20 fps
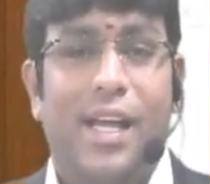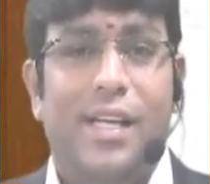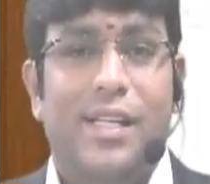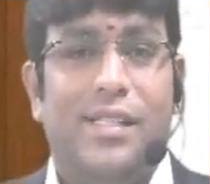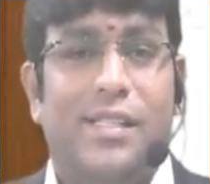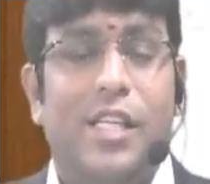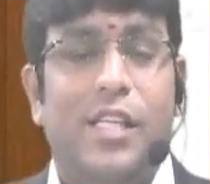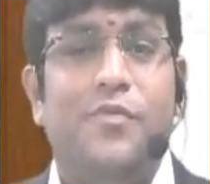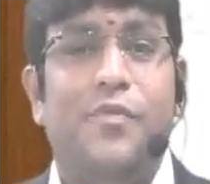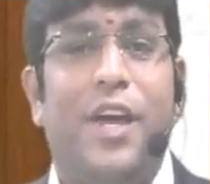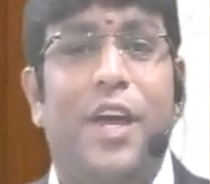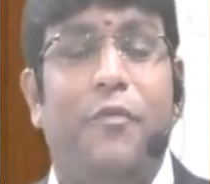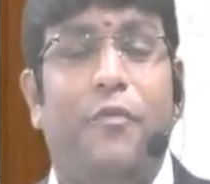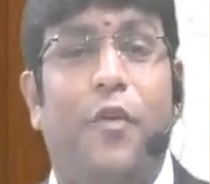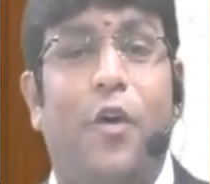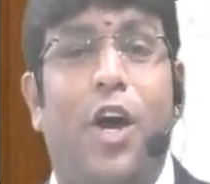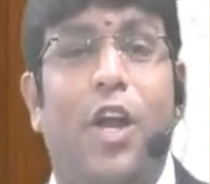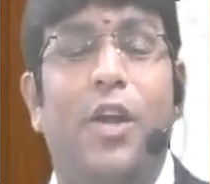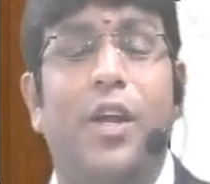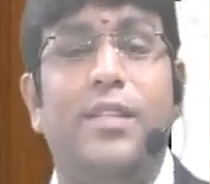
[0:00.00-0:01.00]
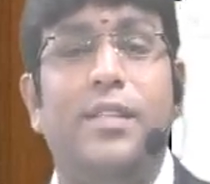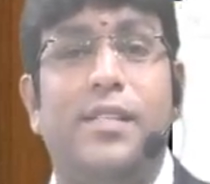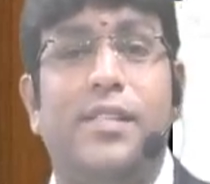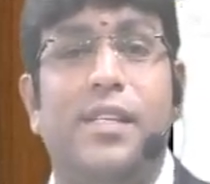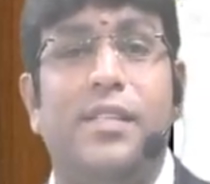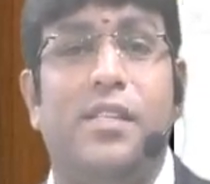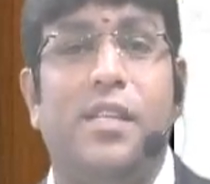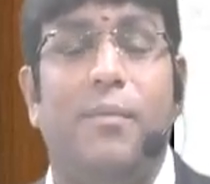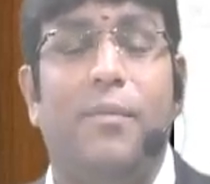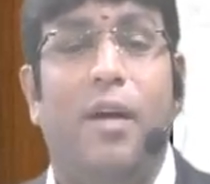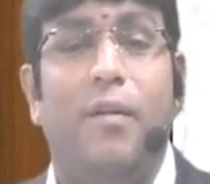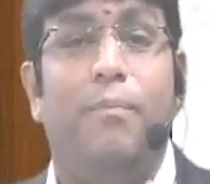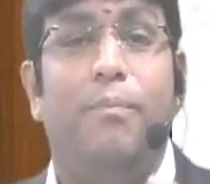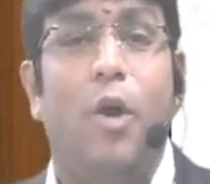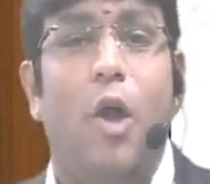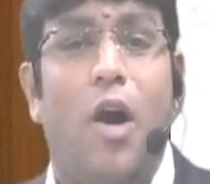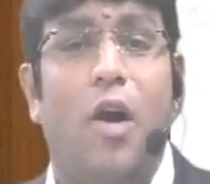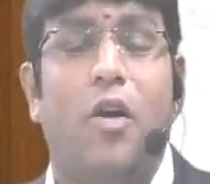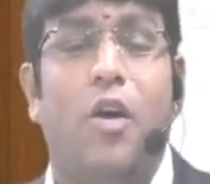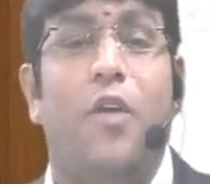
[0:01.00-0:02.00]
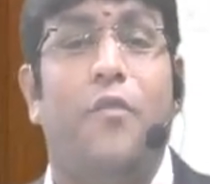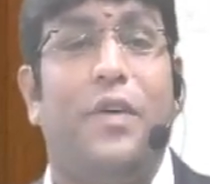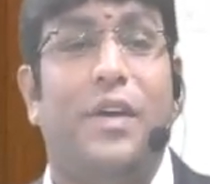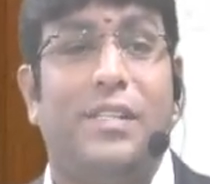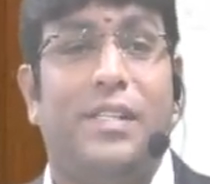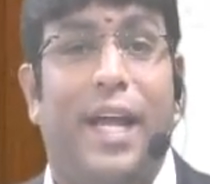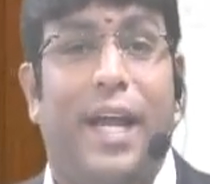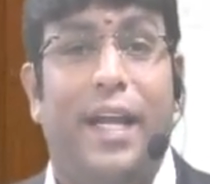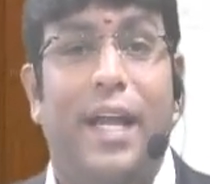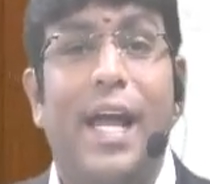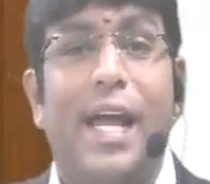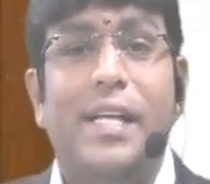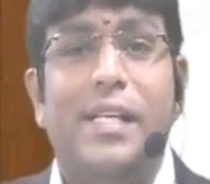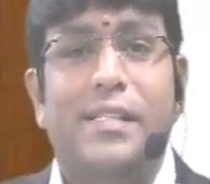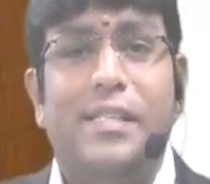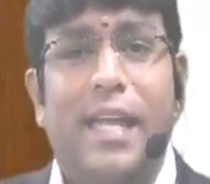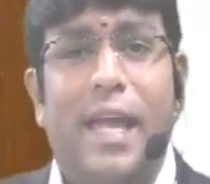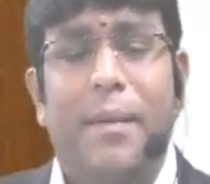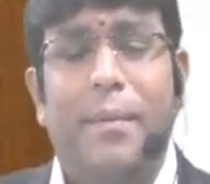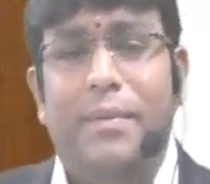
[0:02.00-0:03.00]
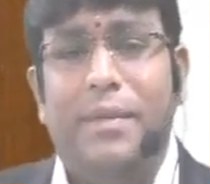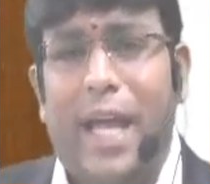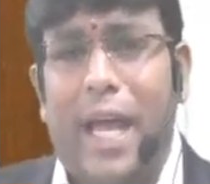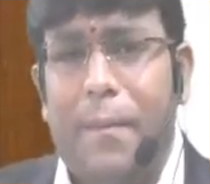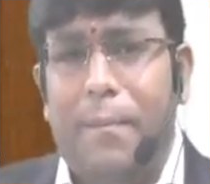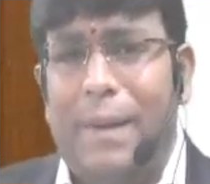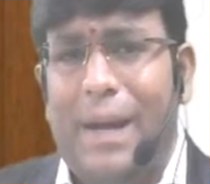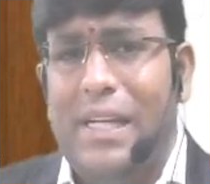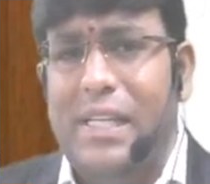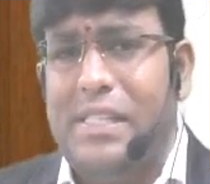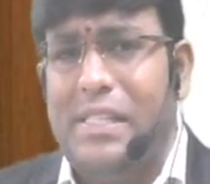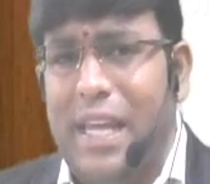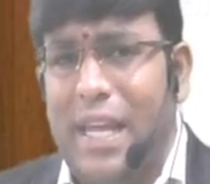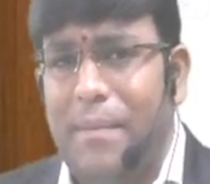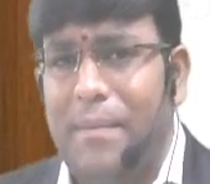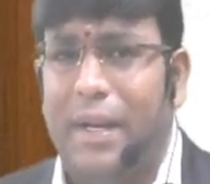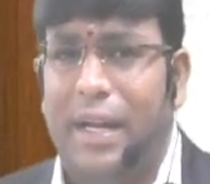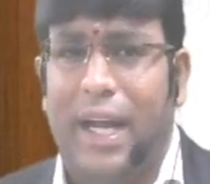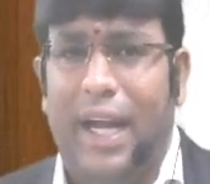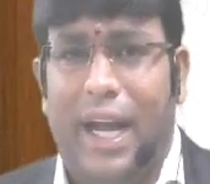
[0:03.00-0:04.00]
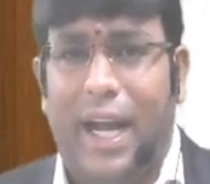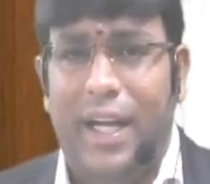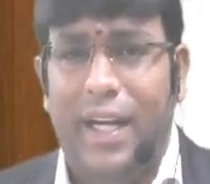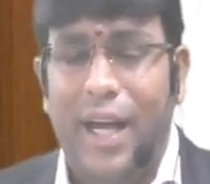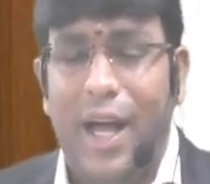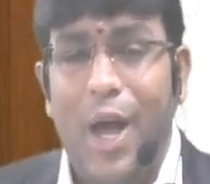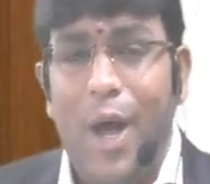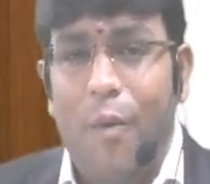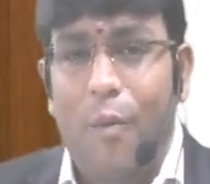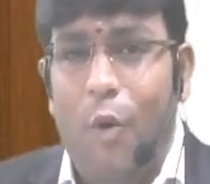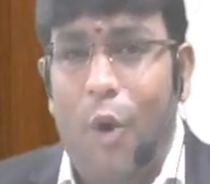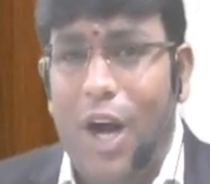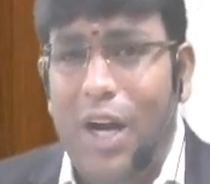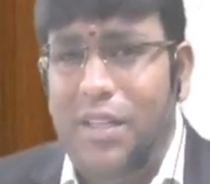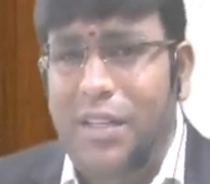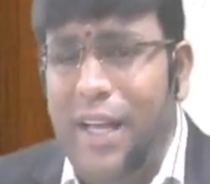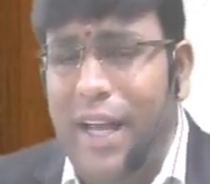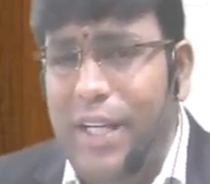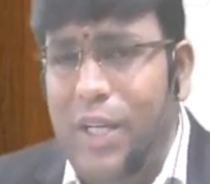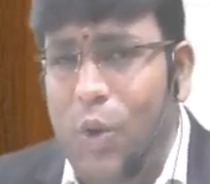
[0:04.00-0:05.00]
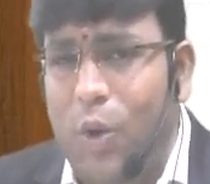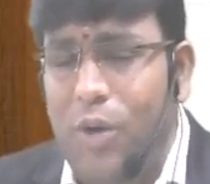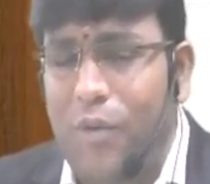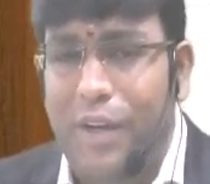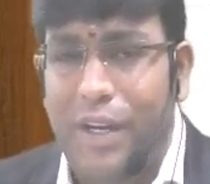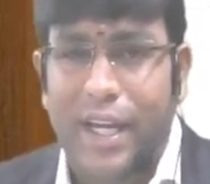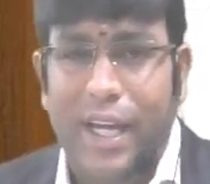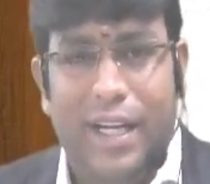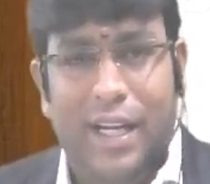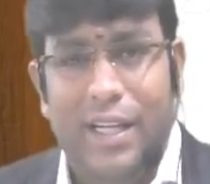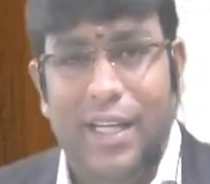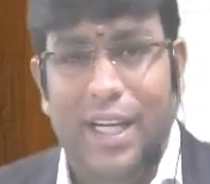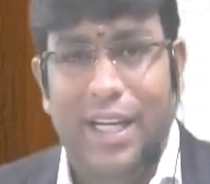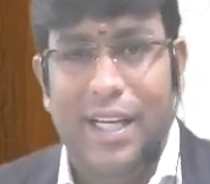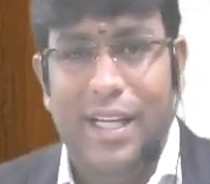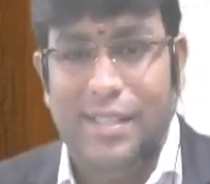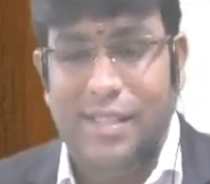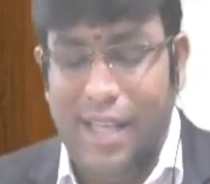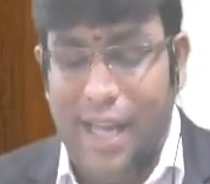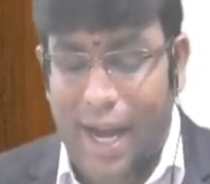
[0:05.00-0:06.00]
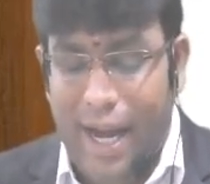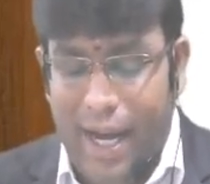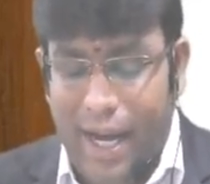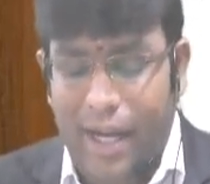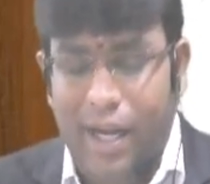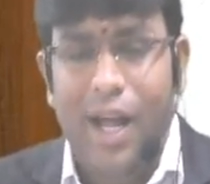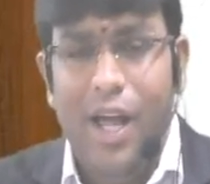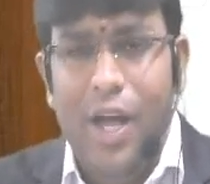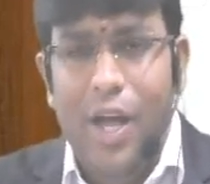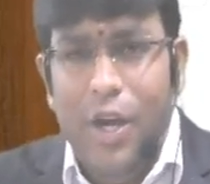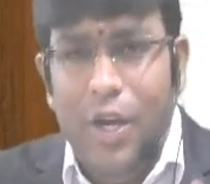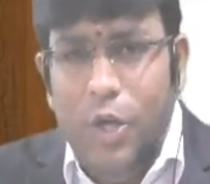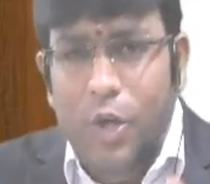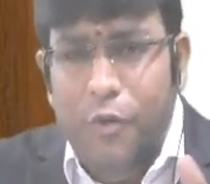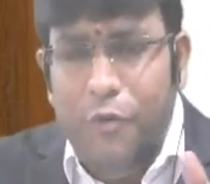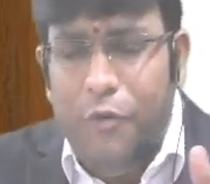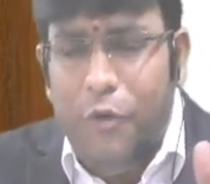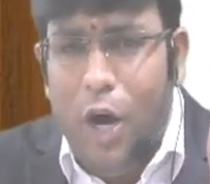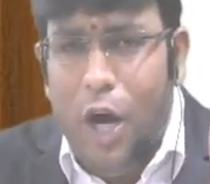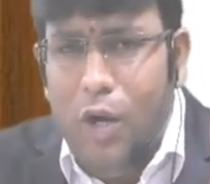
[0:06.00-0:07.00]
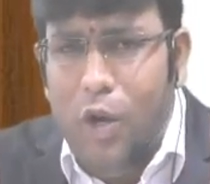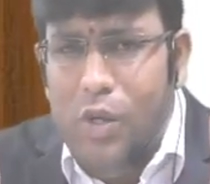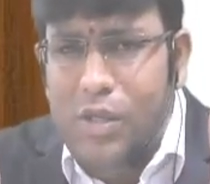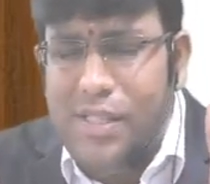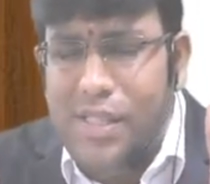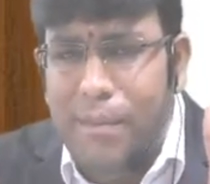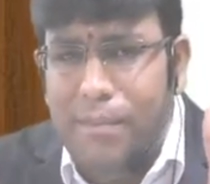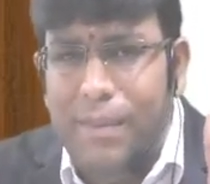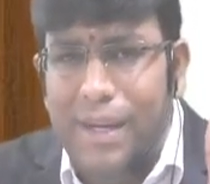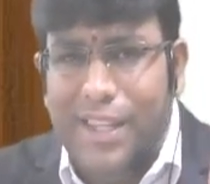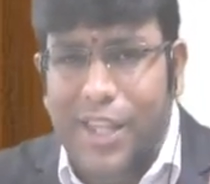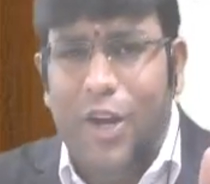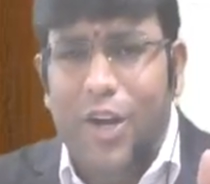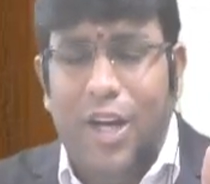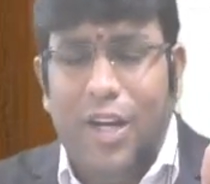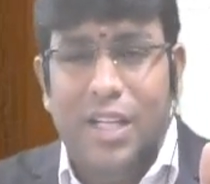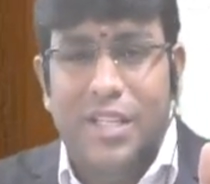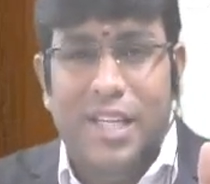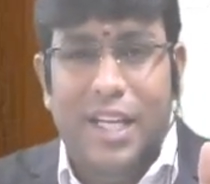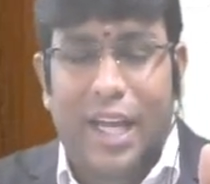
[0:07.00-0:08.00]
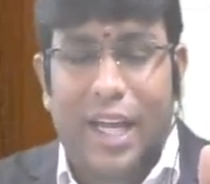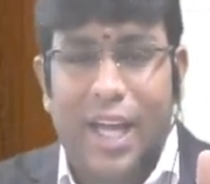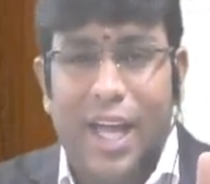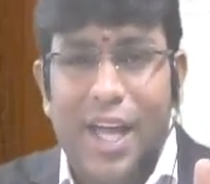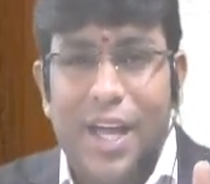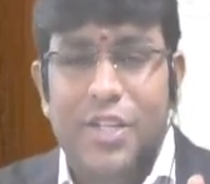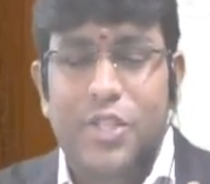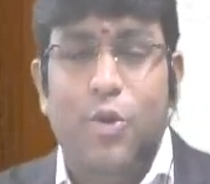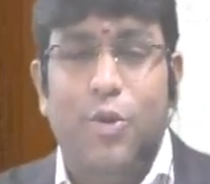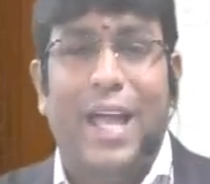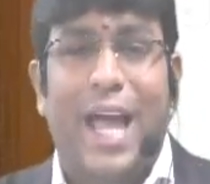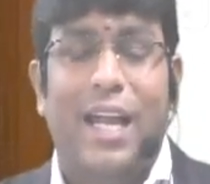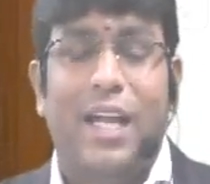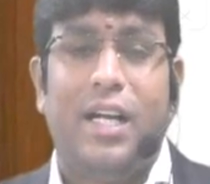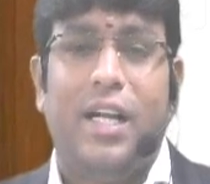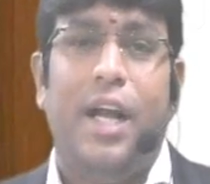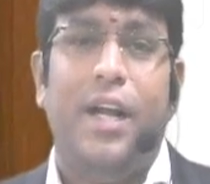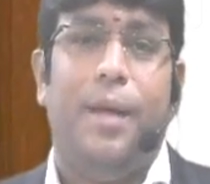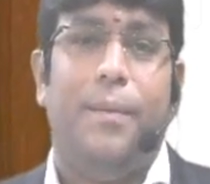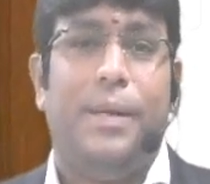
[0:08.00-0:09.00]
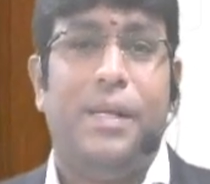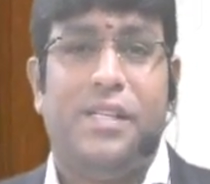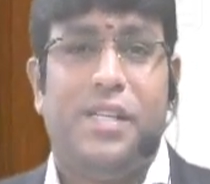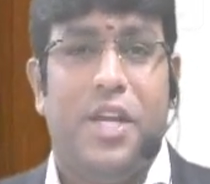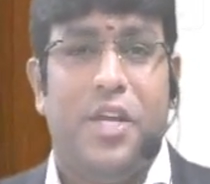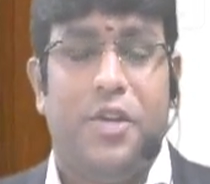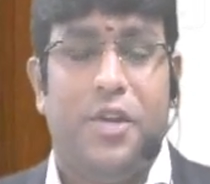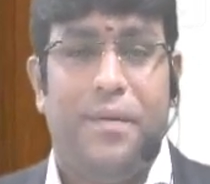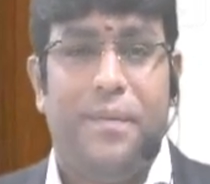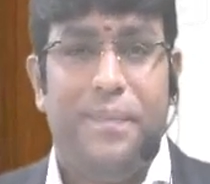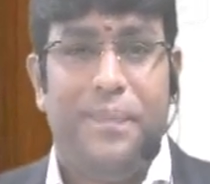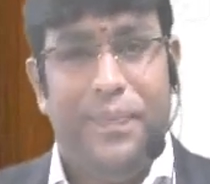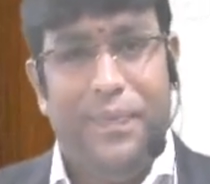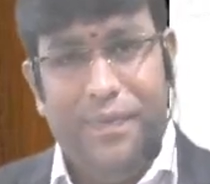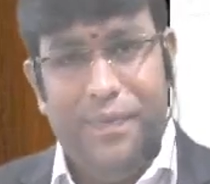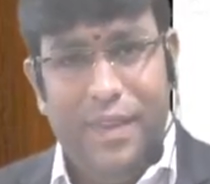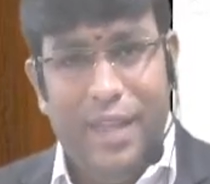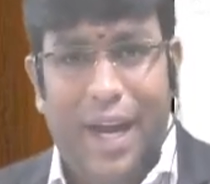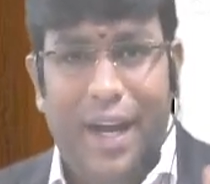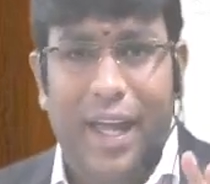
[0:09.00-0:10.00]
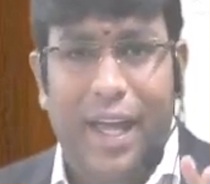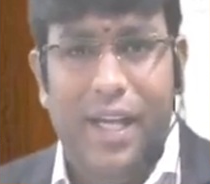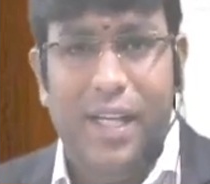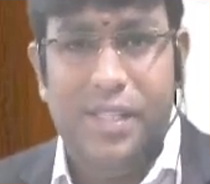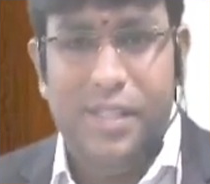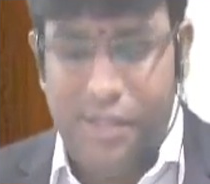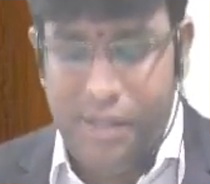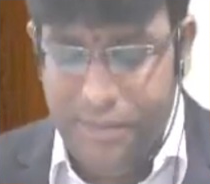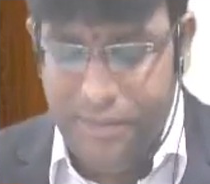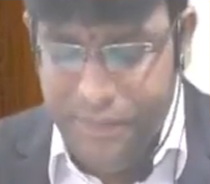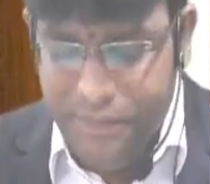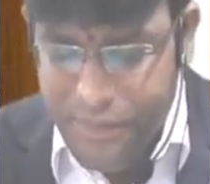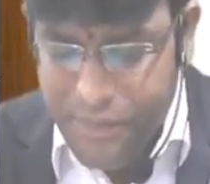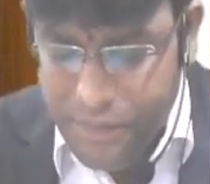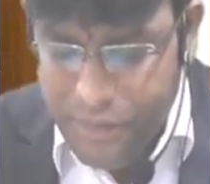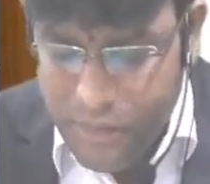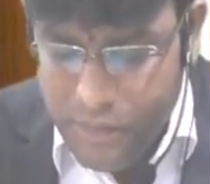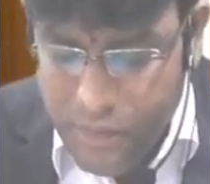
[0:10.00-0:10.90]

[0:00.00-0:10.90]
Since we are following the system of block of asset, same type and same rate, what they told very clearly is that you follow some methodology to calculate depreciation. That is,